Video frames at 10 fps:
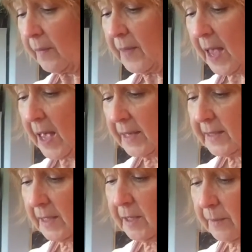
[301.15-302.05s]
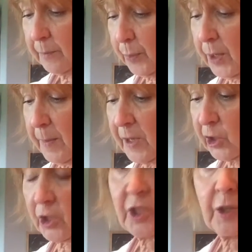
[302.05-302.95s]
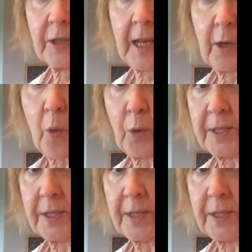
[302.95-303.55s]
that it pretty much just looks like coarse